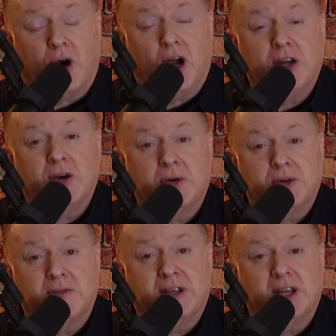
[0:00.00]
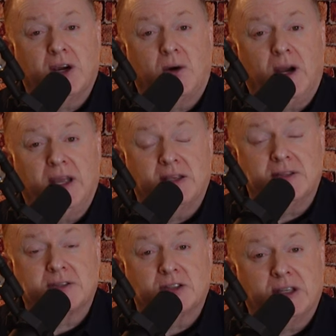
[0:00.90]
your audio and your video
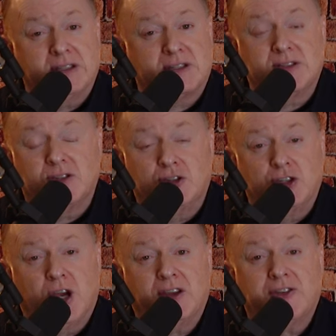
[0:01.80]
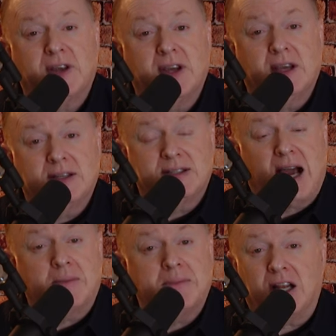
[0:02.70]
is just
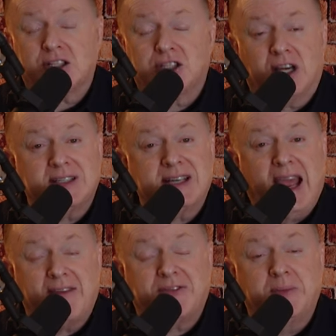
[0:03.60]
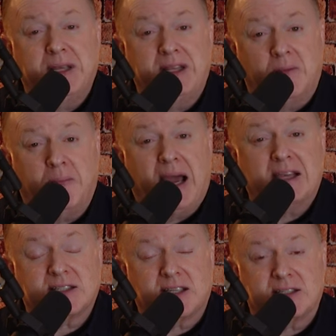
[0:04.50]
top notch. Doesn't have to be the
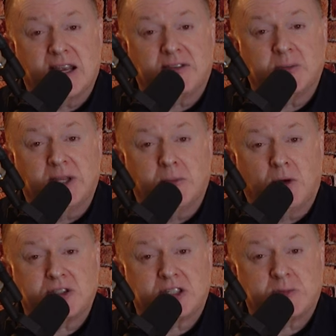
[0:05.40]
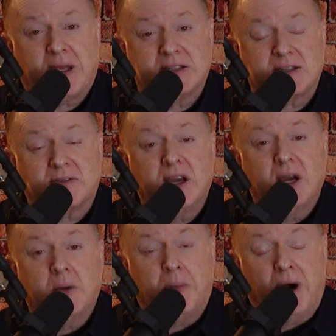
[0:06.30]
best, doesn't have to be the most expensive,
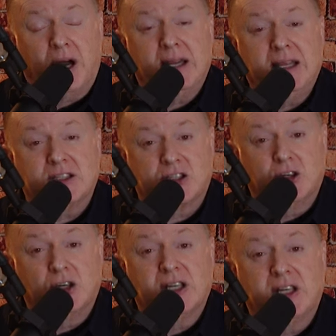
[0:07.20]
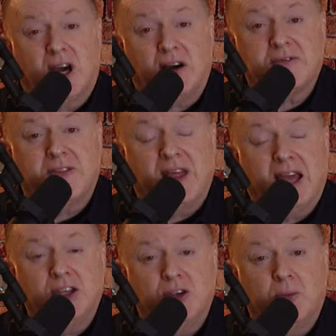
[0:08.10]
but it's good enough
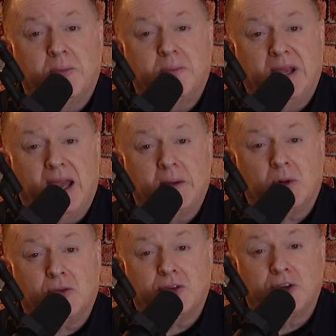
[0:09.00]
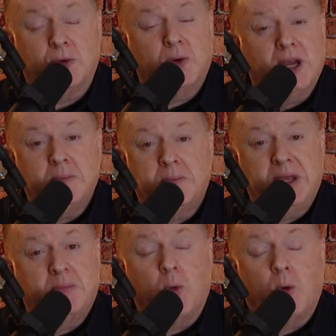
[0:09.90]
that you'll be able to,
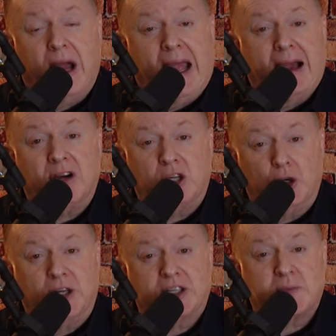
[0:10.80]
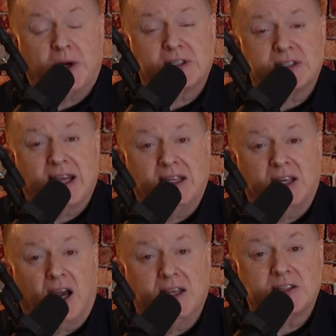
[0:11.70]
people will have a good experience
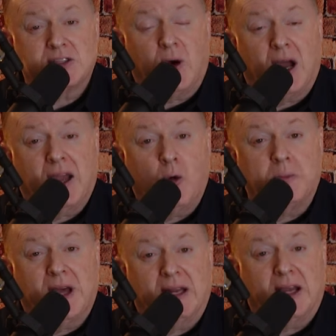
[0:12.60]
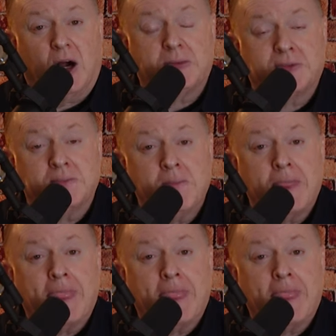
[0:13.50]
that night. So I hope that helps.